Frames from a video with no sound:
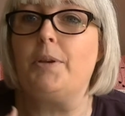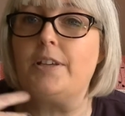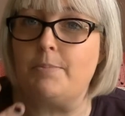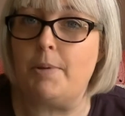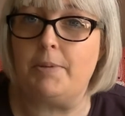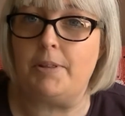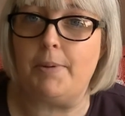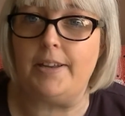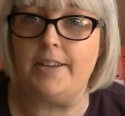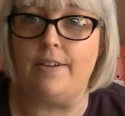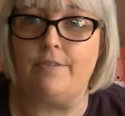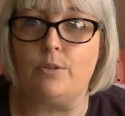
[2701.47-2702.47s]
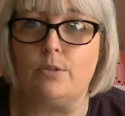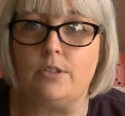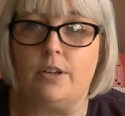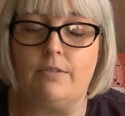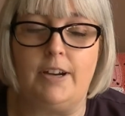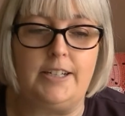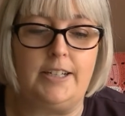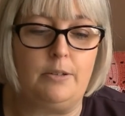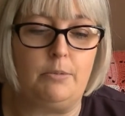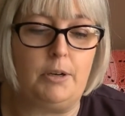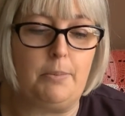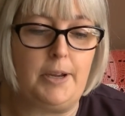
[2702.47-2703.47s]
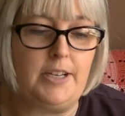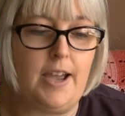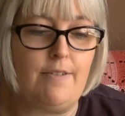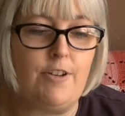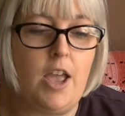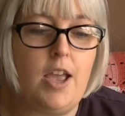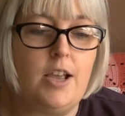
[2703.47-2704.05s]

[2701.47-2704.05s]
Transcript: because maybe they might have those already, the winner might have.